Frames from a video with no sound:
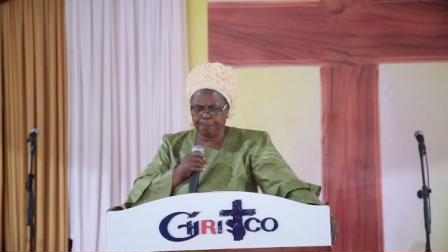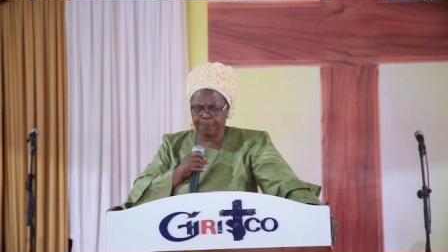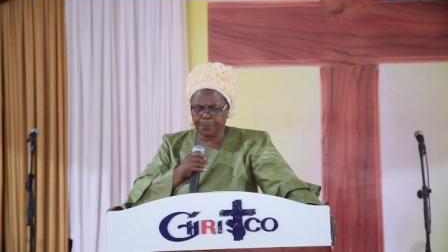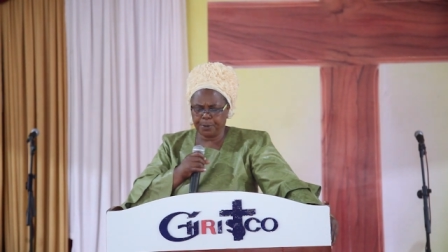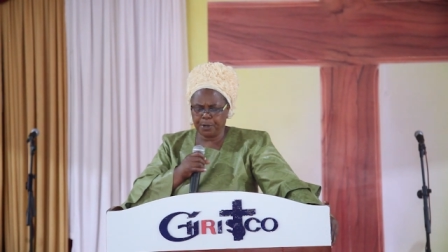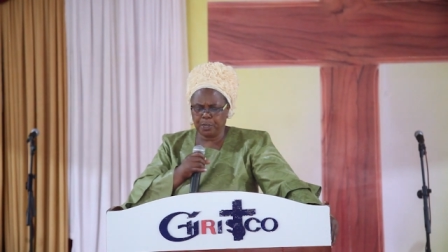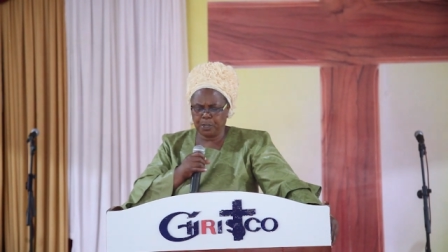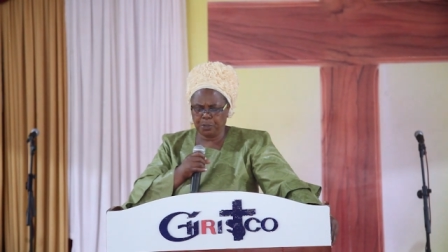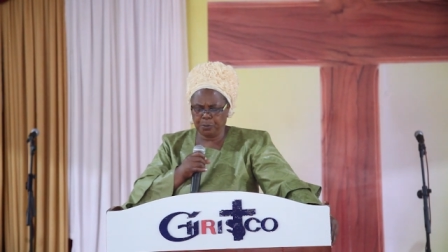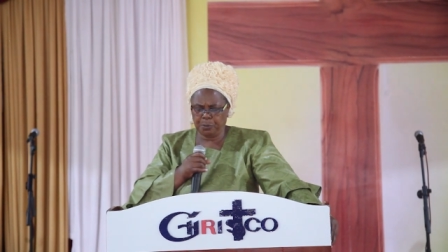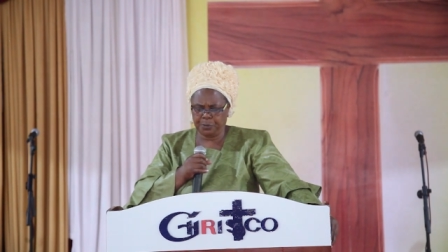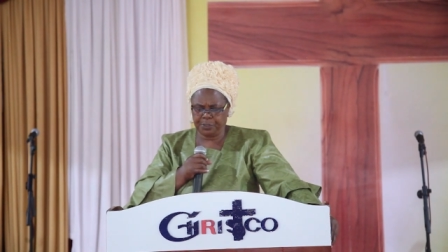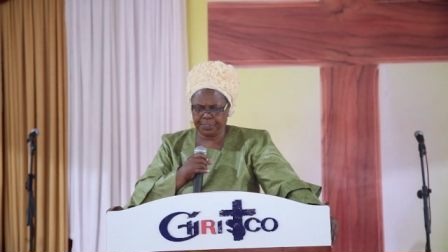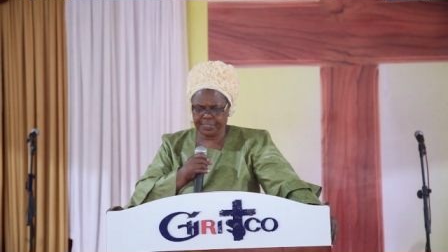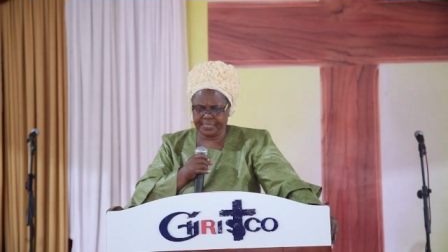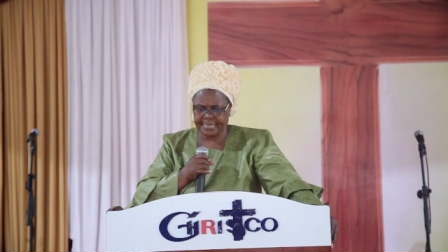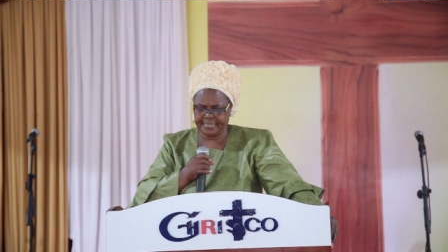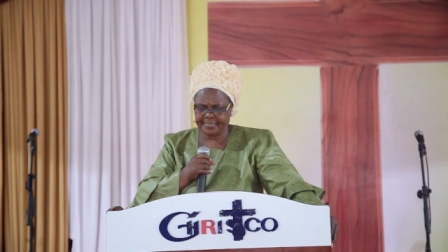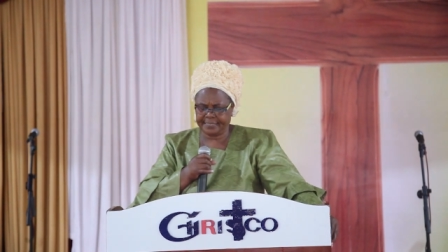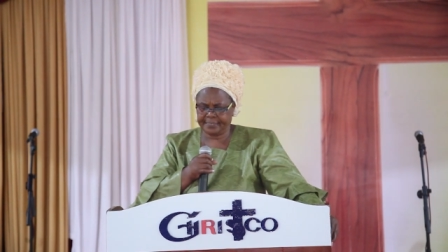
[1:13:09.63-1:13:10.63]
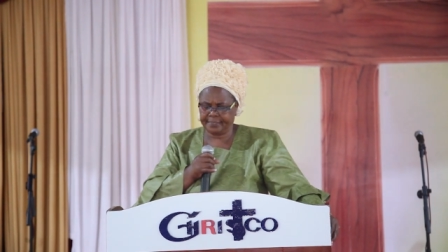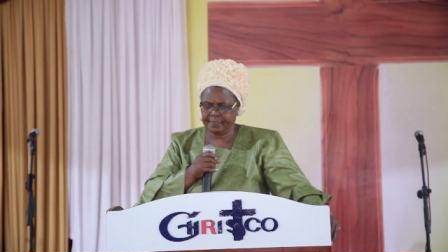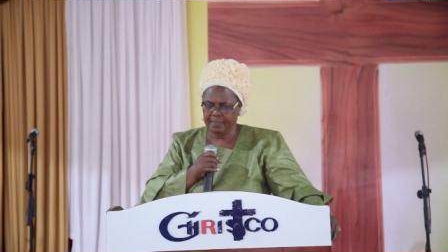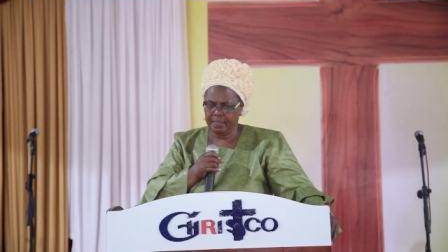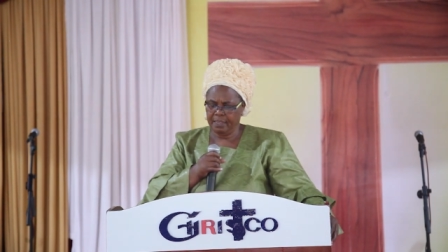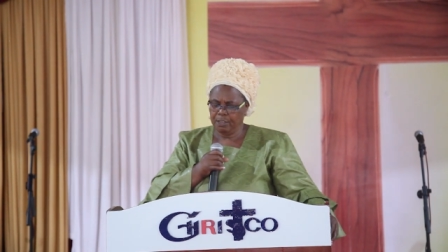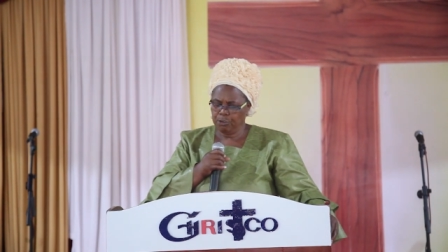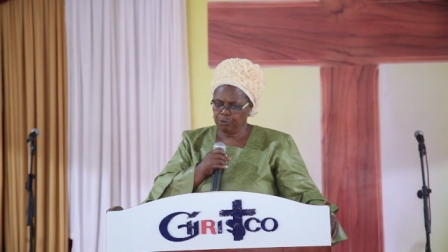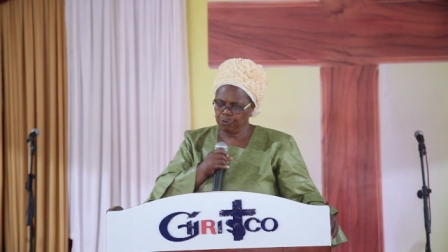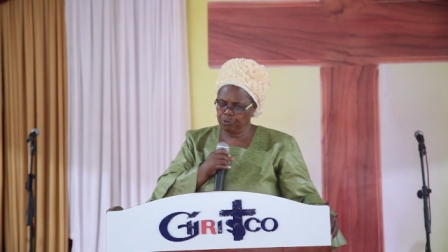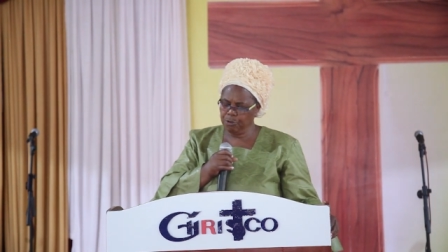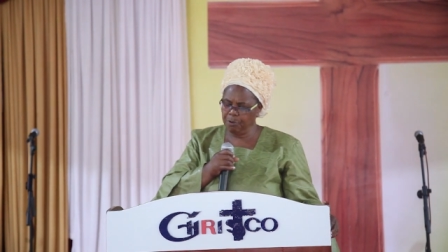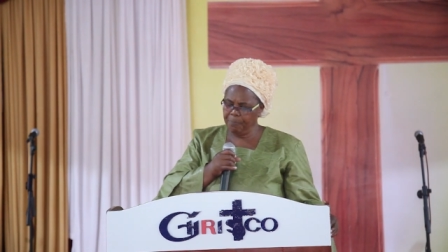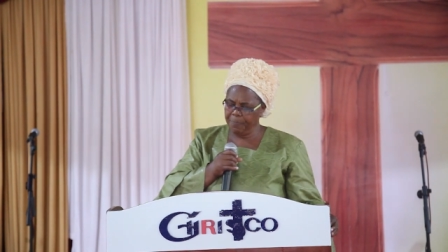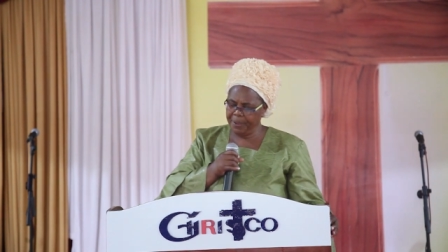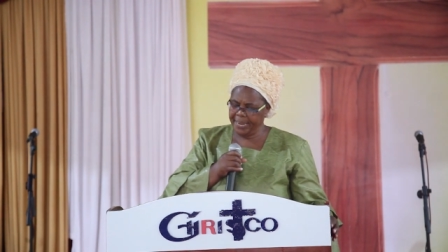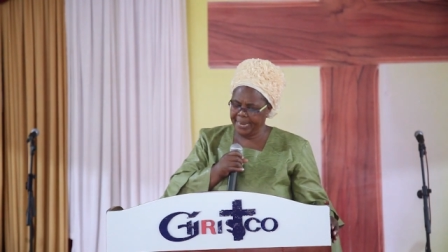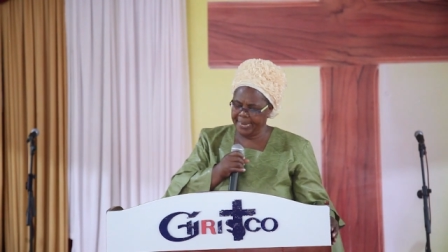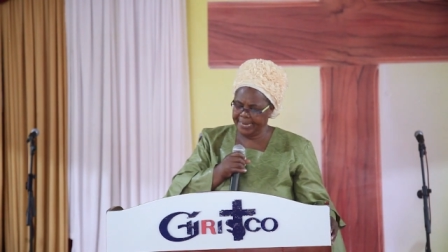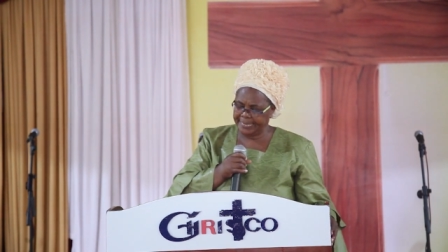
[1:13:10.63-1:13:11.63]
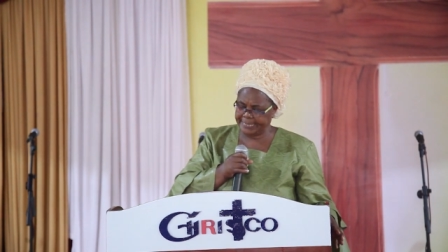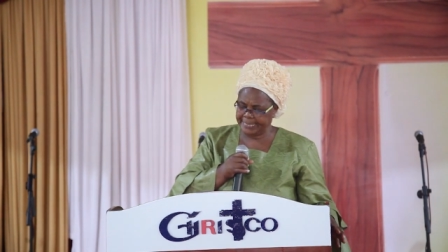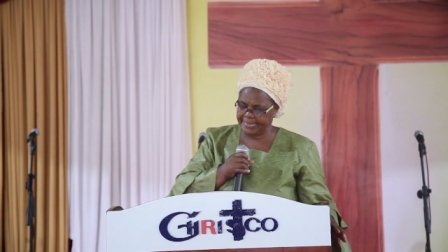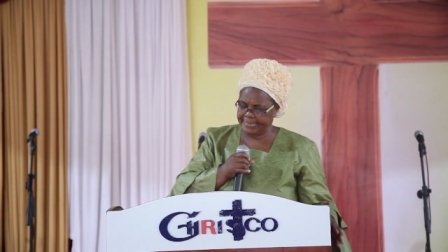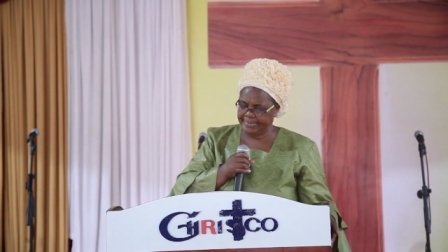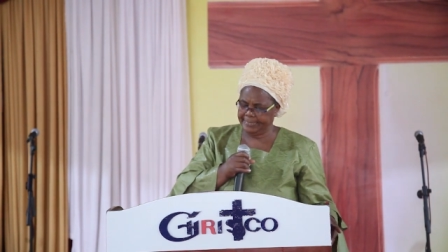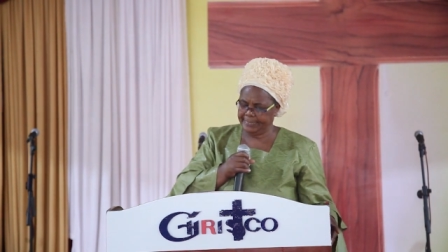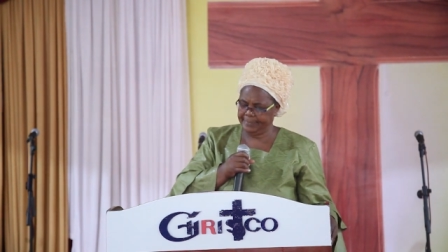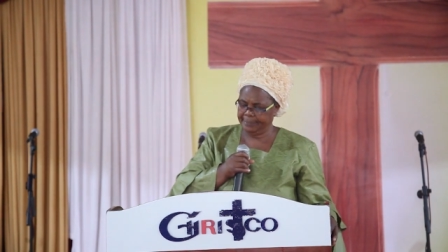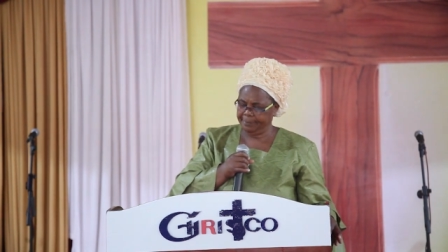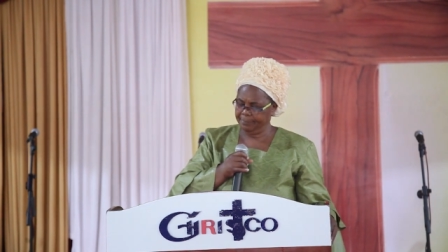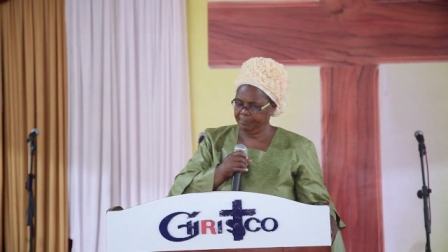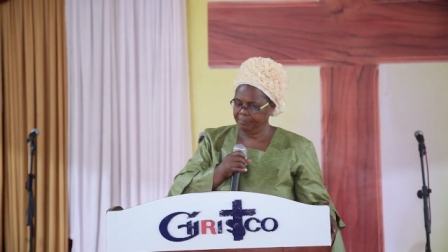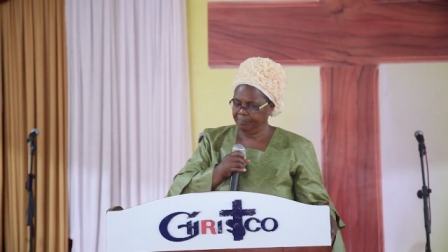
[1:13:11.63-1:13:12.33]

produces should be hated